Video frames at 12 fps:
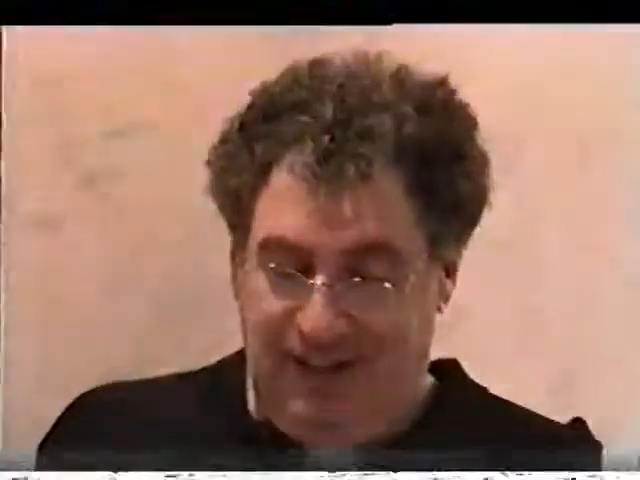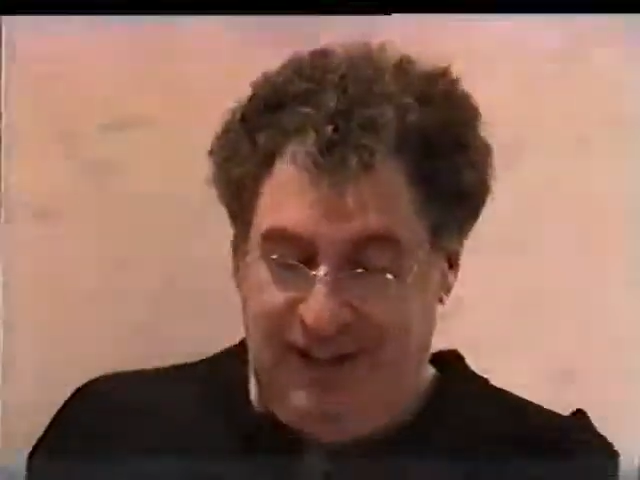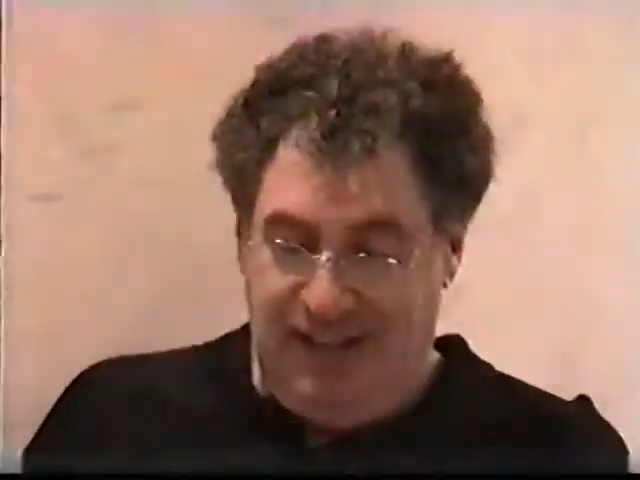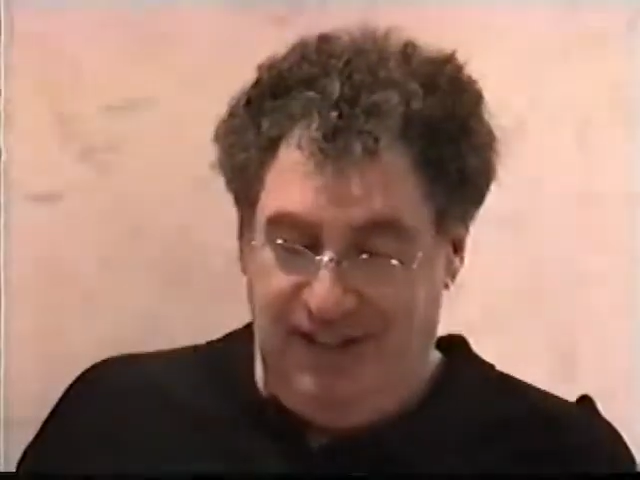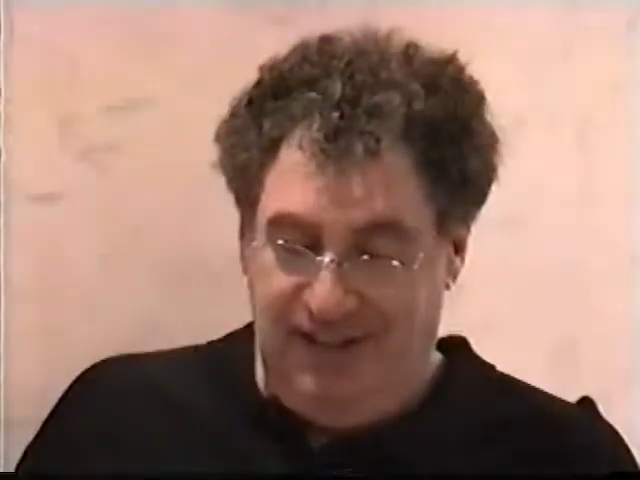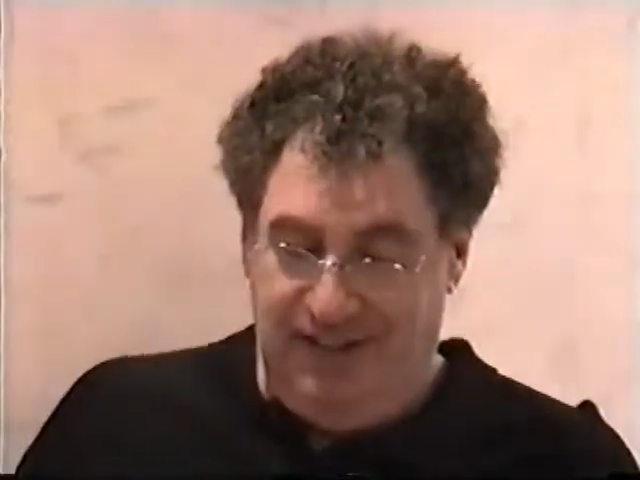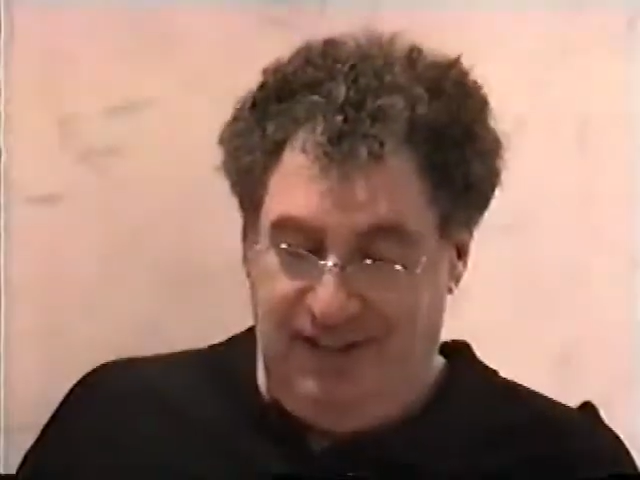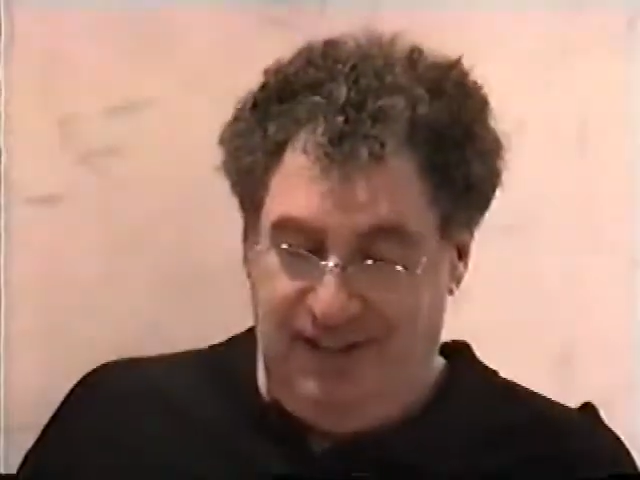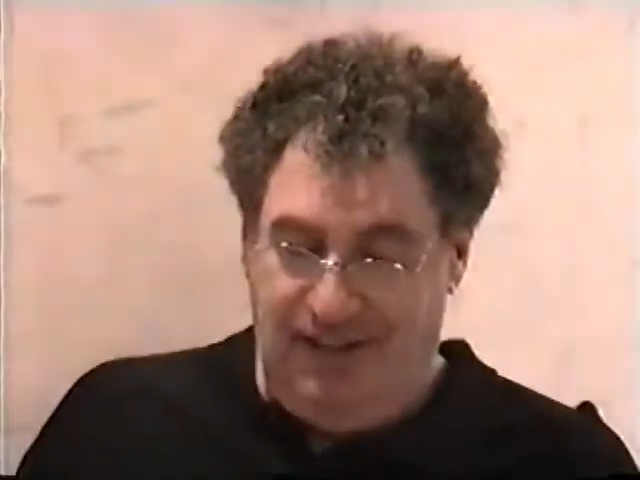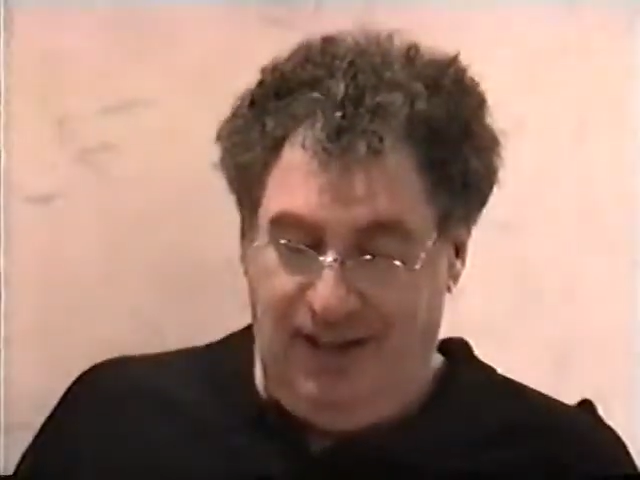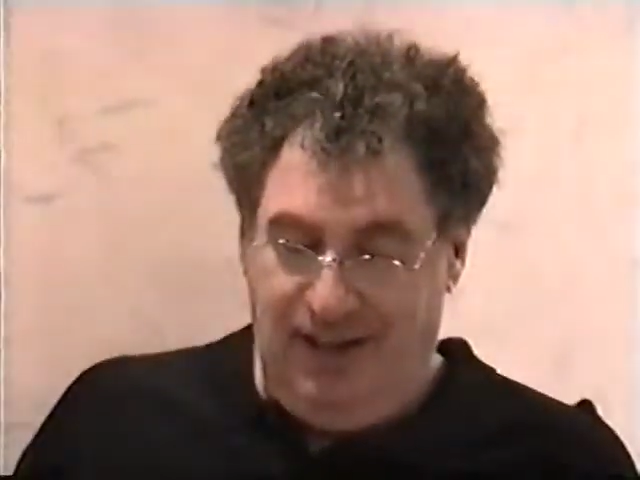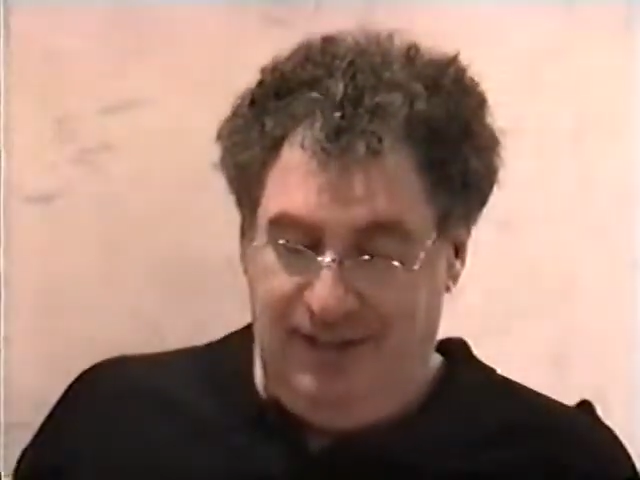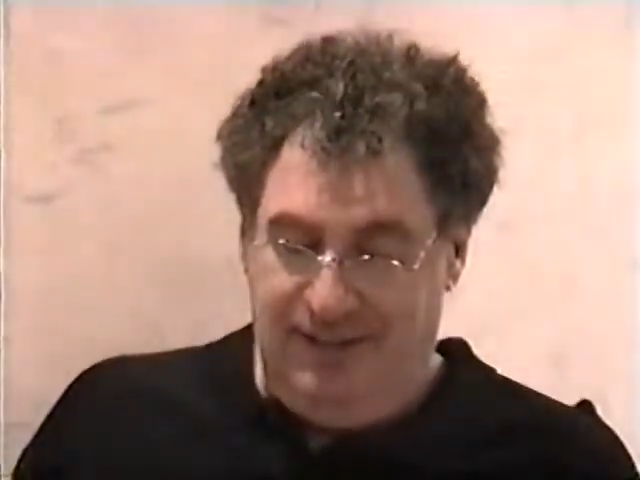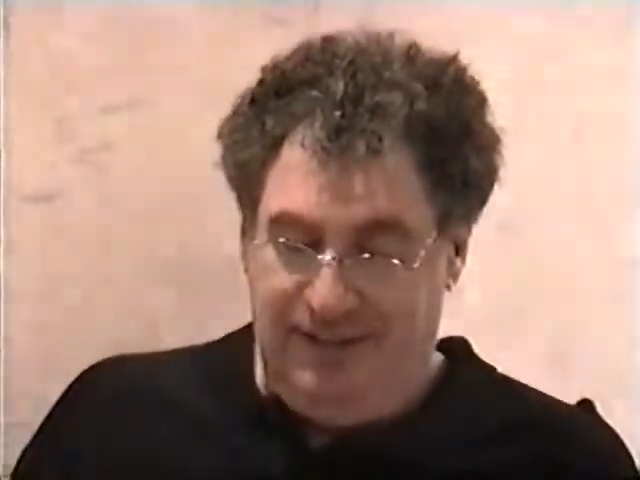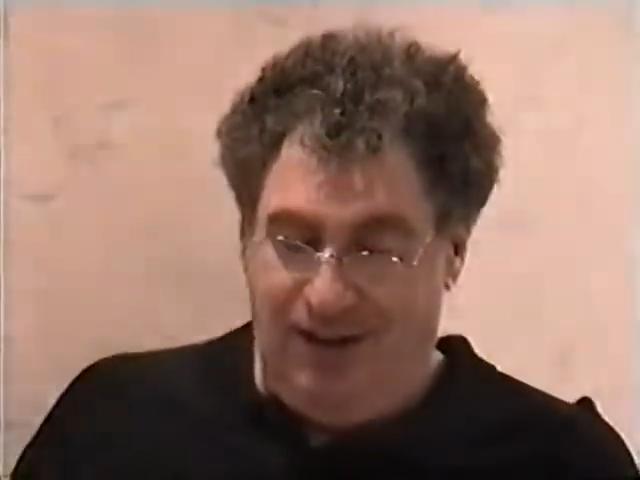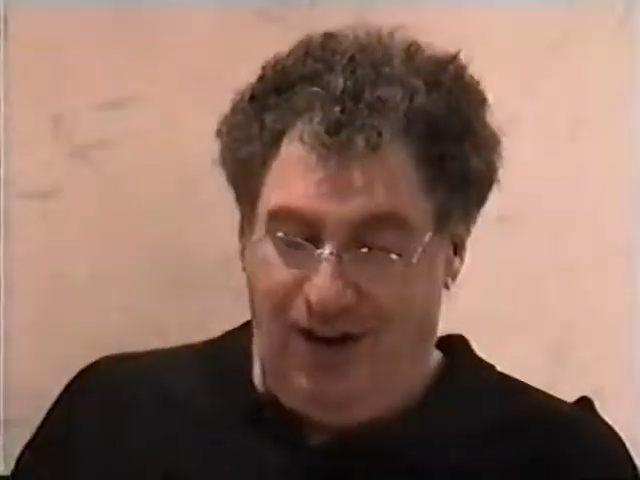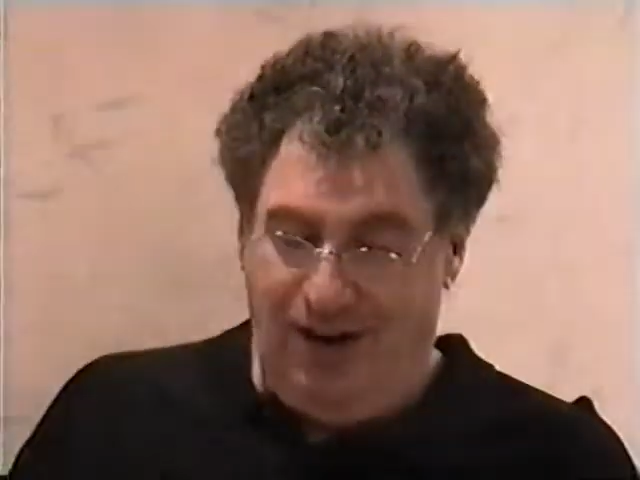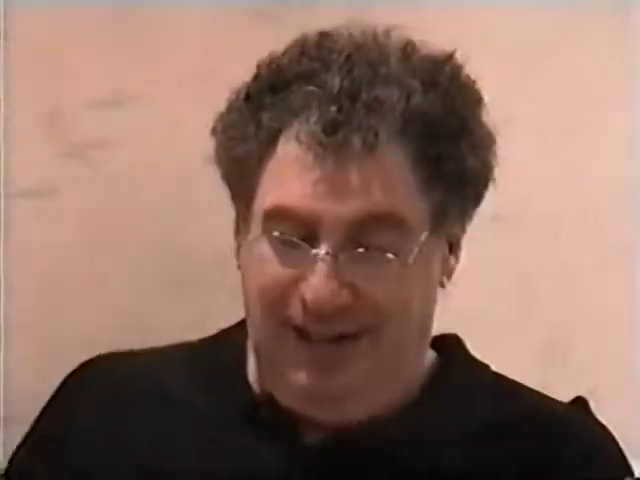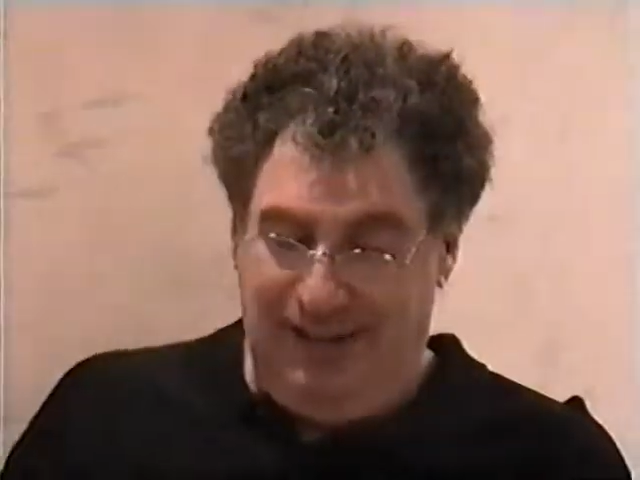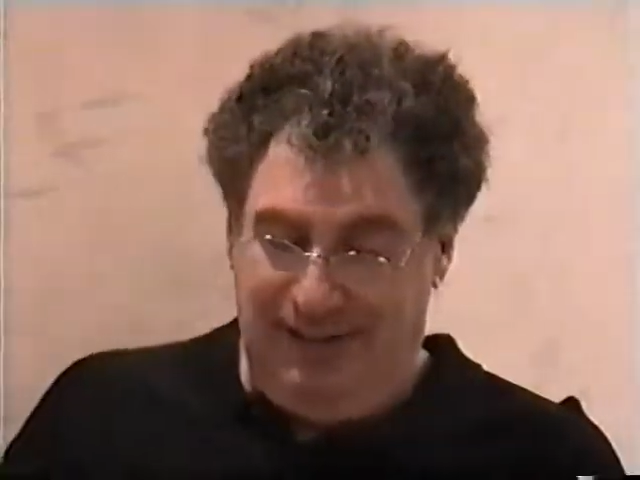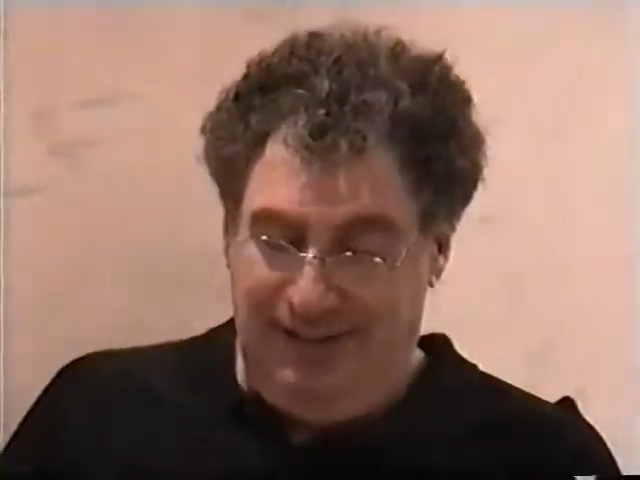says, darling,